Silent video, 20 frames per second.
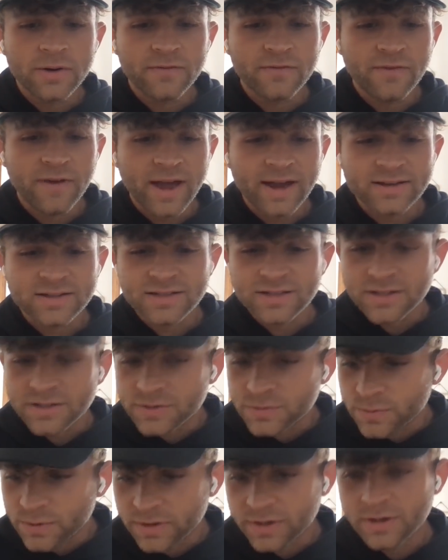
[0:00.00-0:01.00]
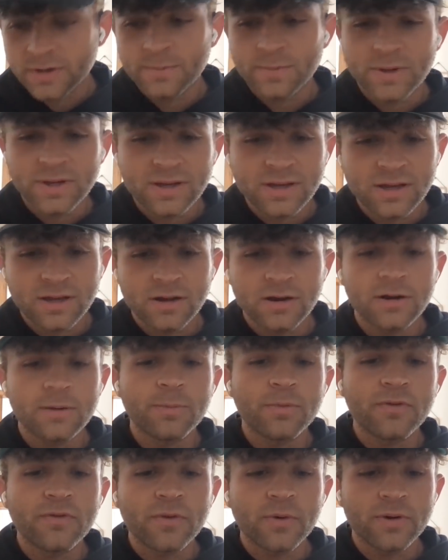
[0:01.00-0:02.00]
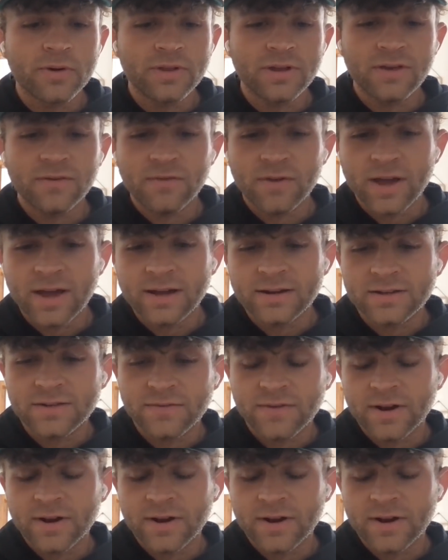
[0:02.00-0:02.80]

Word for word: if vaccines were going to be here before the event,